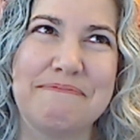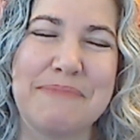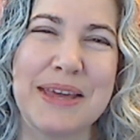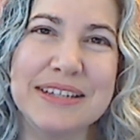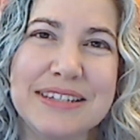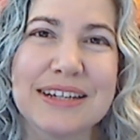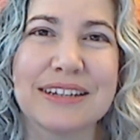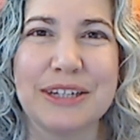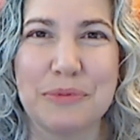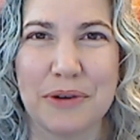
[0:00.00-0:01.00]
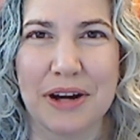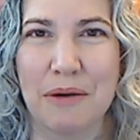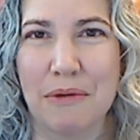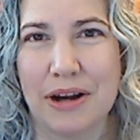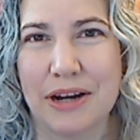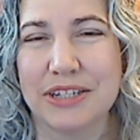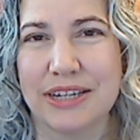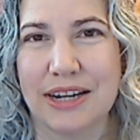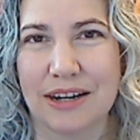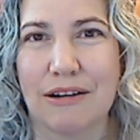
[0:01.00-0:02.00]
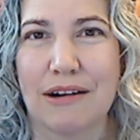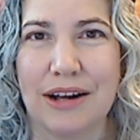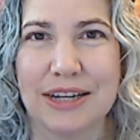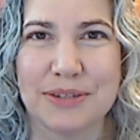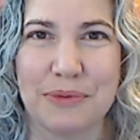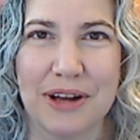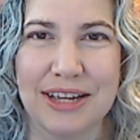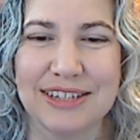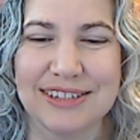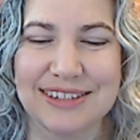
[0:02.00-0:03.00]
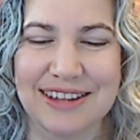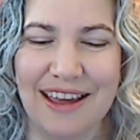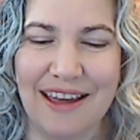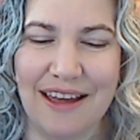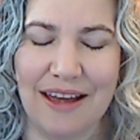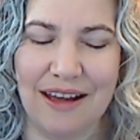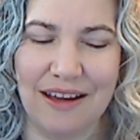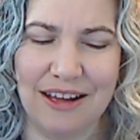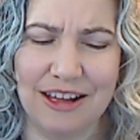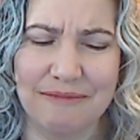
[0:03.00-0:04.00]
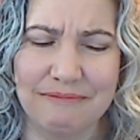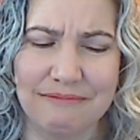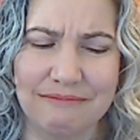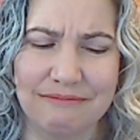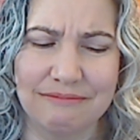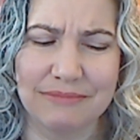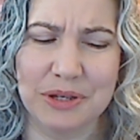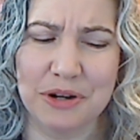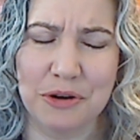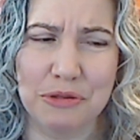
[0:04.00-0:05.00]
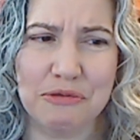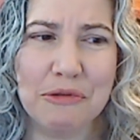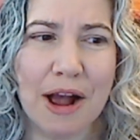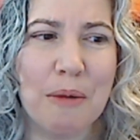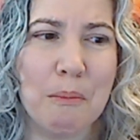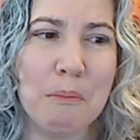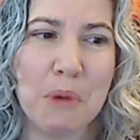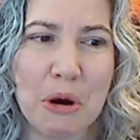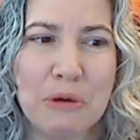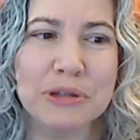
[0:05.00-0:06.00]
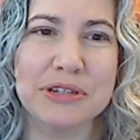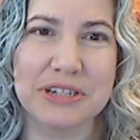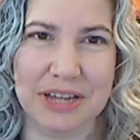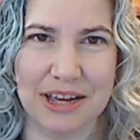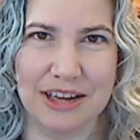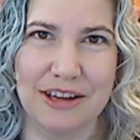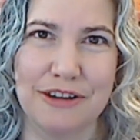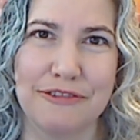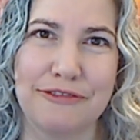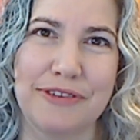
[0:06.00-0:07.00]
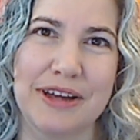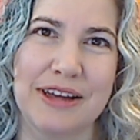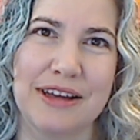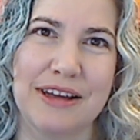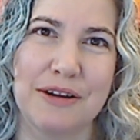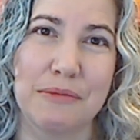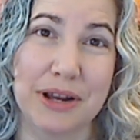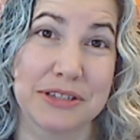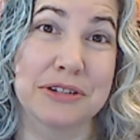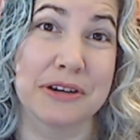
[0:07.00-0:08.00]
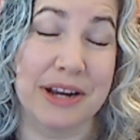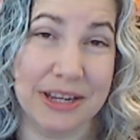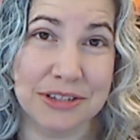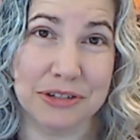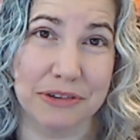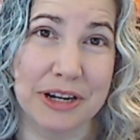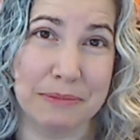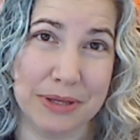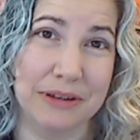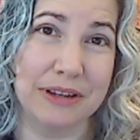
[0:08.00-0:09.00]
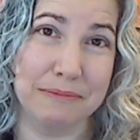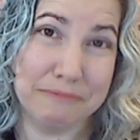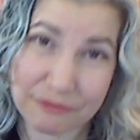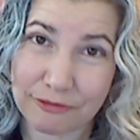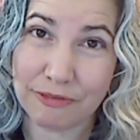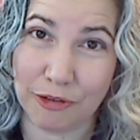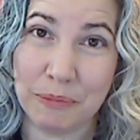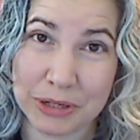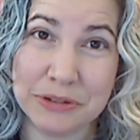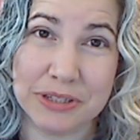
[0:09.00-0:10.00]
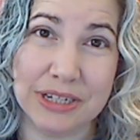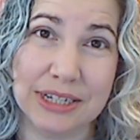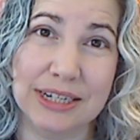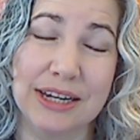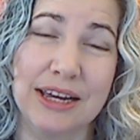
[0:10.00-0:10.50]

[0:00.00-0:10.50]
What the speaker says: Basically, what I wanted to get across was, throughout most of Western history for music,